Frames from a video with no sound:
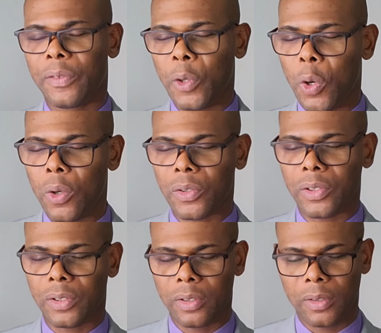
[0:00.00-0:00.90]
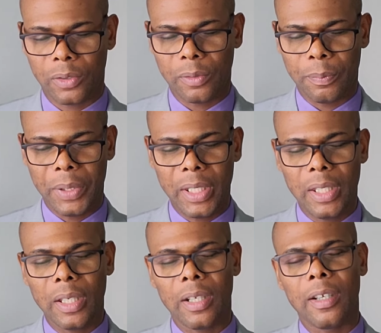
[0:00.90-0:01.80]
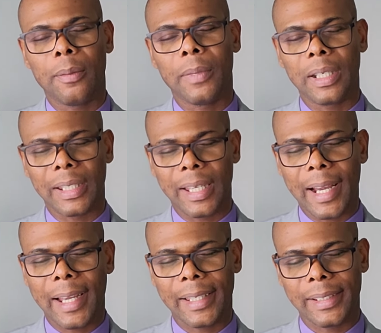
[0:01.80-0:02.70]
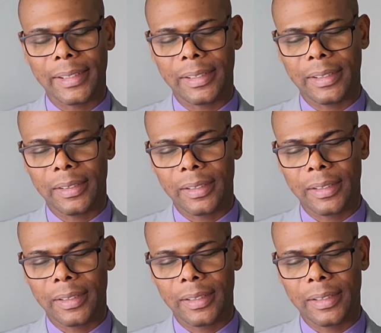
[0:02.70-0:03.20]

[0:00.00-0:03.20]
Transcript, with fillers: for us to be a guide,